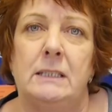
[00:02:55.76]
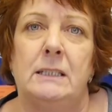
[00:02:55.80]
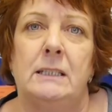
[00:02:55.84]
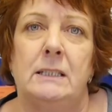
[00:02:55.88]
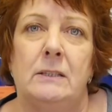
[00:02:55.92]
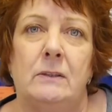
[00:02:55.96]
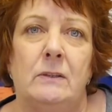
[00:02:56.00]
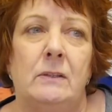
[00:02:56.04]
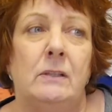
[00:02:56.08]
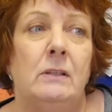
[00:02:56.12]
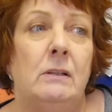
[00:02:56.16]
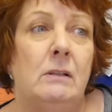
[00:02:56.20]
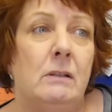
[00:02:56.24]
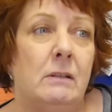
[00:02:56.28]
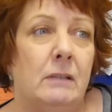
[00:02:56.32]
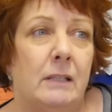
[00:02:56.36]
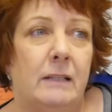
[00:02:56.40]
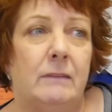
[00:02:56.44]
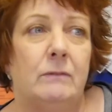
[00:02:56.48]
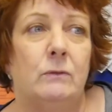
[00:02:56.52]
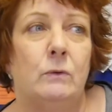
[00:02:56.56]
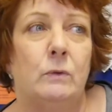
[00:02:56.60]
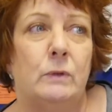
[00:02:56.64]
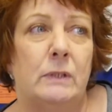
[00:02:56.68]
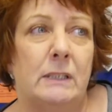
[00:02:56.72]
until
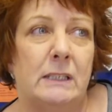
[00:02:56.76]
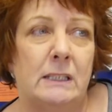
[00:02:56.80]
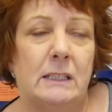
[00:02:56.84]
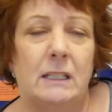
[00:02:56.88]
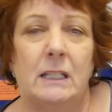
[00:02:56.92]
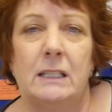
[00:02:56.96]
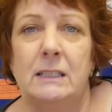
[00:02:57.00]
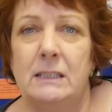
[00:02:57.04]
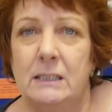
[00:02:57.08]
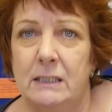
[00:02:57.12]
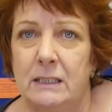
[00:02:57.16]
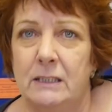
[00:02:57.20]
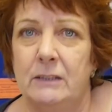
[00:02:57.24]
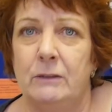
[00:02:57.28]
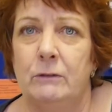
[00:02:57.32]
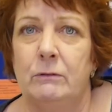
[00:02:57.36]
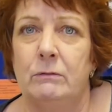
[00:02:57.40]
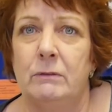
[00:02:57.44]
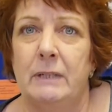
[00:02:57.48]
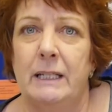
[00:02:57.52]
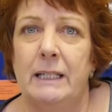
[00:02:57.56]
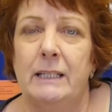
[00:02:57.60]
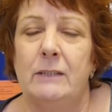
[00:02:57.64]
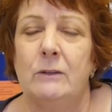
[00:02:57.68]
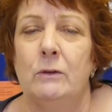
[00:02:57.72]
they've all discussed and
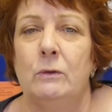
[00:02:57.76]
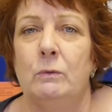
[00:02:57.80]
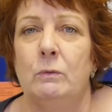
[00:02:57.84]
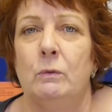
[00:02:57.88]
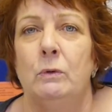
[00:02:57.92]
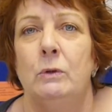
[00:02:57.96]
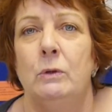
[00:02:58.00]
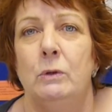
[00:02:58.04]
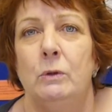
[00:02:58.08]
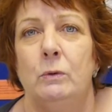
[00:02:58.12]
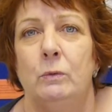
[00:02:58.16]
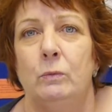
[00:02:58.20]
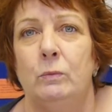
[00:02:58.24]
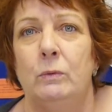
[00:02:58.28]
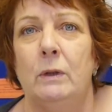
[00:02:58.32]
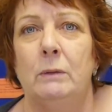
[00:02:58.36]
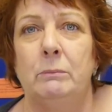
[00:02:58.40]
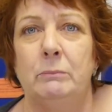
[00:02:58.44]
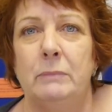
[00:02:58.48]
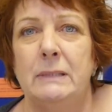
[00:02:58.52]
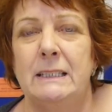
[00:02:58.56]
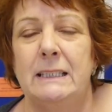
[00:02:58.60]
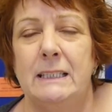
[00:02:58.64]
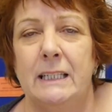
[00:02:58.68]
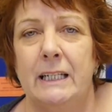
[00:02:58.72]
agreed on
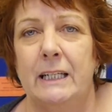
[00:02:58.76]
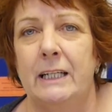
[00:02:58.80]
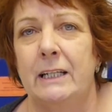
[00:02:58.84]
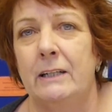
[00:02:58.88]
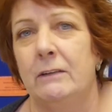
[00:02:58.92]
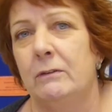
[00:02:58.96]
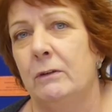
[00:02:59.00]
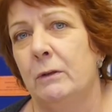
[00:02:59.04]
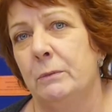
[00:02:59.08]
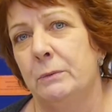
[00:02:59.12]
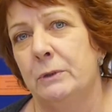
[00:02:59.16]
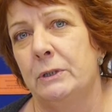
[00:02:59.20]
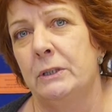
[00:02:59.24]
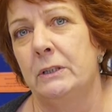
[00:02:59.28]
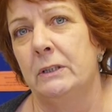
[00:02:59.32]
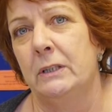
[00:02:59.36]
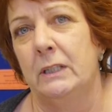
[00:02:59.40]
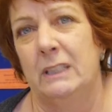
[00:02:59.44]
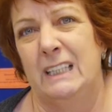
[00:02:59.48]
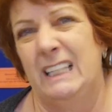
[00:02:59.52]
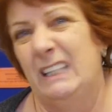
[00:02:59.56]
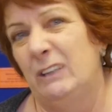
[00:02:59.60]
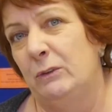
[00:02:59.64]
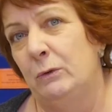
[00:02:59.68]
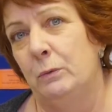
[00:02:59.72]
one particular option
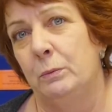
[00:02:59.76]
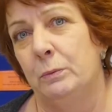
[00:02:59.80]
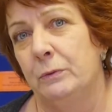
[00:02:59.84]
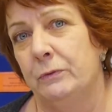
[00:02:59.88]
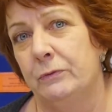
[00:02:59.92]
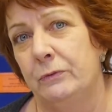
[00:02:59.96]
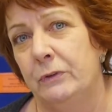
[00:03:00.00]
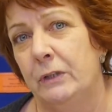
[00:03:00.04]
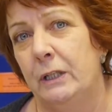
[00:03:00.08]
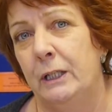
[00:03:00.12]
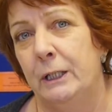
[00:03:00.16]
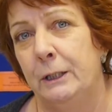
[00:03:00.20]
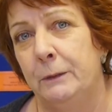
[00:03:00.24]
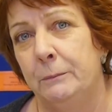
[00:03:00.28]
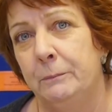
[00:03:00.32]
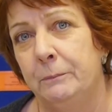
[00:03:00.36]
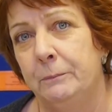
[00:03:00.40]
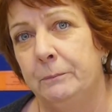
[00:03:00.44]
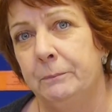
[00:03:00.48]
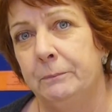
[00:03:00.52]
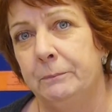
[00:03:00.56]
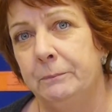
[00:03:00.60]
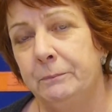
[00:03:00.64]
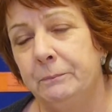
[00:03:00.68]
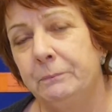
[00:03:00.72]
that they all
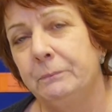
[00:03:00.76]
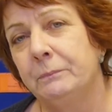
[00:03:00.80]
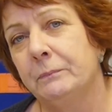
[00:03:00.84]
prefer.